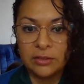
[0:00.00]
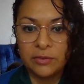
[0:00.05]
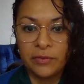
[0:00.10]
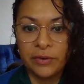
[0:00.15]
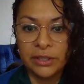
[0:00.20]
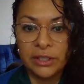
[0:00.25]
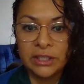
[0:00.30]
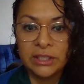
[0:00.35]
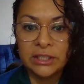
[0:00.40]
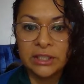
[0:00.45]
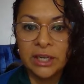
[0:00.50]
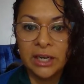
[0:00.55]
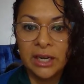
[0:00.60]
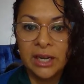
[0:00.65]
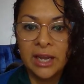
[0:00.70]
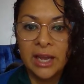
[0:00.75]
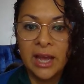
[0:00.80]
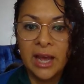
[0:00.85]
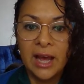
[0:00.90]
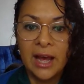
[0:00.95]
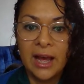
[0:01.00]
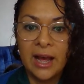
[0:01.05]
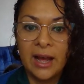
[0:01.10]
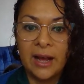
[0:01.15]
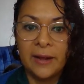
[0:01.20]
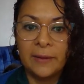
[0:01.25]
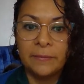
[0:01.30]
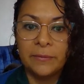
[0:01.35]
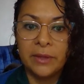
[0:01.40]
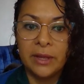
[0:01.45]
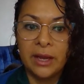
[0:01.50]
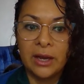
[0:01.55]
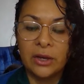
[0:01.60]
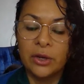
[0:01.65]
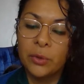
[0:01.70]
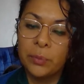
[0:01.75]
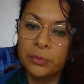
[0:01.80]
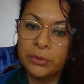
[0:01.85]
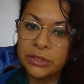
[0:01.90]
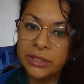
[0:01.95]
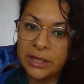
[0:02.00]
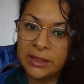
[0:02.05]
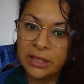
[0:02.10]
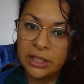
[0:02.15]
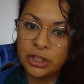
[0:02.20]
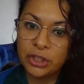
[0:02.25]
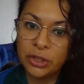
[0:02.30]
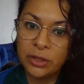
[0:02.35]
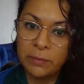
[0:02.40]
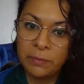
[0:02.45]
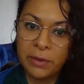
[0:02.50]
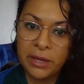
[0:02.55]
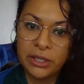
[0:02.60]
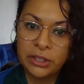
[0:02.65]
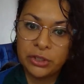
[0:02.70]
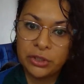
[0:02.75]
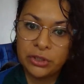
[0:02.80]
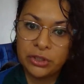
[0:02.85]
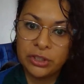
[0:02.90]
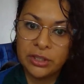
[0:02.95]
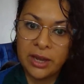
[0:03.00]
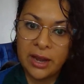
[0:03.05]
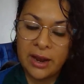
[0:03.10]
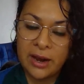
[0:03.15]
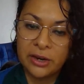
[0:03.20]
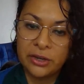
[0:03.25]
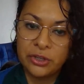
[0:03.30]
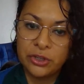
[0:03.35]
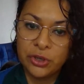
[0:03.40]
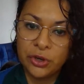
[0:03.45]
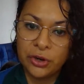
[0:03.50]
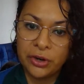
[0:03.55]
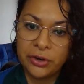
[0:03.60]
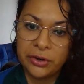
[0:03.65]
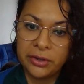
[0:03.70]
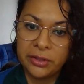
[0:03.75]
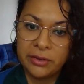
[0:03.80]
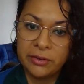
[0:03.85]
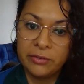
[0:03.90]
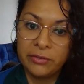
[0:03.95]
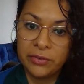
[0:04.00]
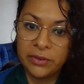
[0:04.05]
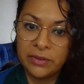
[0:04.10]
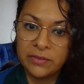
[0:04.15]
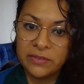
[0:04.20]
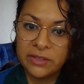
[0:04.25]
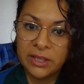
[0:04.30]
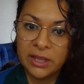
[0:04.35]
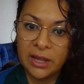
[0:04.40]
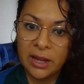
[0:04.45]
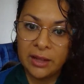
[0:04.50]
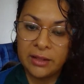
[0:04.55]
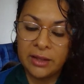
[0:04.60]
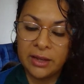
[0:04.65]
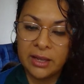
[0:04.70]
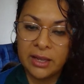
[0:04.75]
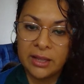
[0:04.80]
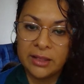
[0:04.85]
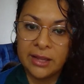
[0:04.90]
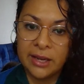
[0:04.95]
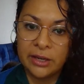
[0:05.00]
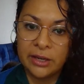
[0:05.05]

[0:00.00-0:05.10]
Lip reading: First, a good percentage of the patients that are younger than 50 that get